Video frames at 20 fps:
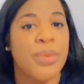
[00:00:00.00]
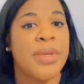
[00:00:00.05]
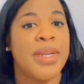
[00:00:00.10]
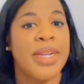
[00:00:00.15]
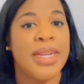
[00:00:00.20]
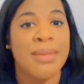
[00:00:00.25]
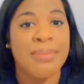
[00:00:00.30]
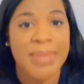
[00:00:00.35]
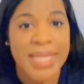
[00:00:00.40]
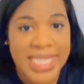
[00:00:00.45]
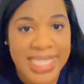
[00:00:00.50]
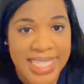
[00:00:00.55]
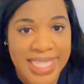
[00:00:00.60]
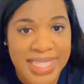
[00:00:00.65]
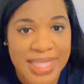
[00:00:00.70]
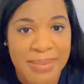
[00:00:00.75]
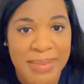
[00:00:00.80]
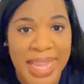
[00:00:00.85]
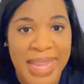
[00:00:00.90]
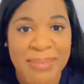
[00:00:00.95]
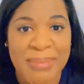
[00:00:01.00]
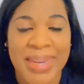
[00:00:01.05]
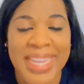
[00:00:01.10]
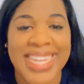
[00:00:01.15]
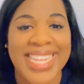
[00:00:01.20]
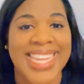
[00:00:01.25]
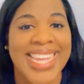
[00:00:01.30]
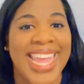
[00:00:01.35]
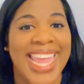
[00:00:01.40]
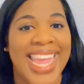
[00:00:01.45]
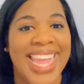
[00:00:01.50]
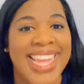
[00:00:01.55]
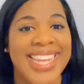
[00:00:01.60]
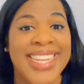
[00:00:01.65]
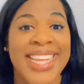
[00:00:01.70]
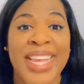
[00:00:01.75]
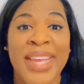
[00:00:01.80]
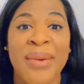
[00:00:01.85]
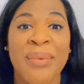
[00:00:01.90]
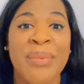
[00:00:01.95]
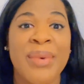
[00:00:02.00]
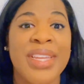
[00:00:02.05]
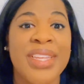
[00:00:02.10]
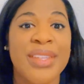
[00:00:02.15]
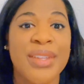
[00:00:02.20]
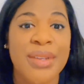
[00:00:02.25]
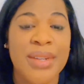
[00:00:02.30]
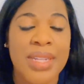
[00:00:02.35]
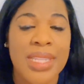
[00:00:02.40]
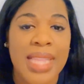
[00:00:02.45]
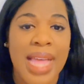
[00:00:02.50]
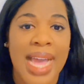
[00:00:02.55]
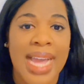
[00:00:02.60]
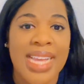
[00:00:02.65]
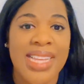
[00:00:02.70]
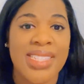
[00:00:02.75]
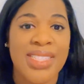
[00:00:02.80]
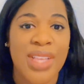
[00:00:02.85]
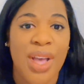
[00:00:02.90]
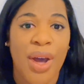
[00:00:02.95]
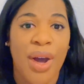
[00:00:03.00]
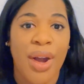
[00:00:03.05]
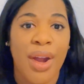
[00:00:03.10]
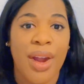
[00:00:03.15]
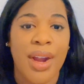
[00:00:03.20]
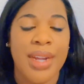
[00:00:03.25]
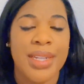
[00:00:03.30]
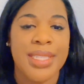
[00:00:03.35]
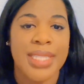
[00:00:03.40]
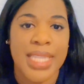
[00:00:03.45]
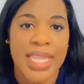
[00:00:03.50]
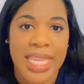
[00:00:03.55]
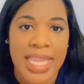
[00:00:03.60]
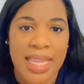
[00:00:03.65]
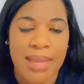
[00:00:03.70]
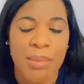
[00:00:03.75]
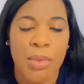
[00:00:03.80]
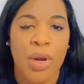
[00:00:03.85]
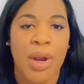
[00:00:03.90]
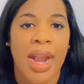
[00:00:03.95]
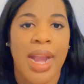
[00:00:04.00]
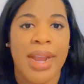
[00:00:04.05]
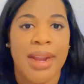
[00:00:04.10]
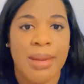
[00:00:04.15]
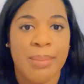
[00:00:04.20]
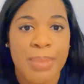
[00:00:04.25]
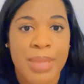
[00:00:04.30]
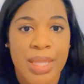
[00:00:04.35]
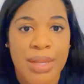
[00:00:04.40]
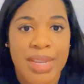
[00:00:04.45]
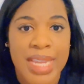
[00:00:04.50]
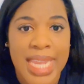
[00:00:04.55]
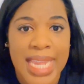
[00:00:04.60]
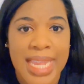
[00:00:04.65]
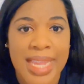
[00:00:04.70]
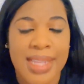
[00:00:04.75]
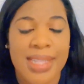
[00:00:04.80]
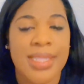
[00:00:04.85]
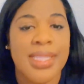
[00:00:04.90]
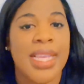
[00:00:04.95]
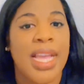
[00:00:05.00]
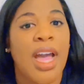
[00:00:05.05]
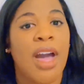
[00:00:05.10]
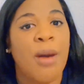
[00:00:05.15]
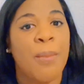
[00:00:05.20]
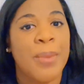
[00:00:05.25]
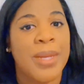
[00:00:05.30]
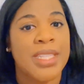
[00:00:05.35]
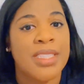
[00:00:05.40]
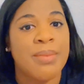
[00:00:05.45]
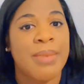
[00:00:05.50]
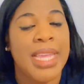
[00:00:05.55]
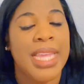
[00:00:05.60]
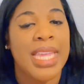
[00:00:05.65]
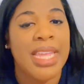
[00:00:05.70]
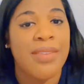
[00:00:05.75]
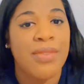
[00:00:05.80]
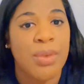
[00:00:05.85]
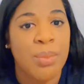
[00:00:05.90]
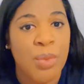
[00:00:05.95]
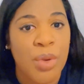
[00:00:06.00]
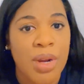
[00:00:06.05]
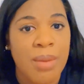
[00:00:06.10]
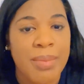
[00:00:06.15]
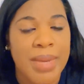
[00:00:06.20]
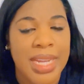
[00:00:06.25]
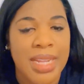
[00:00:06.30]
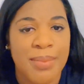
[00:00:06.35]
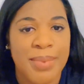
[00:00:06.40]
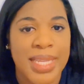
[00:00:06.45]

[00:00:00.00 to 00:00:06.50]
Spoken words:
We're in business to make money, and we utilize our team or our employees to help us make even more money,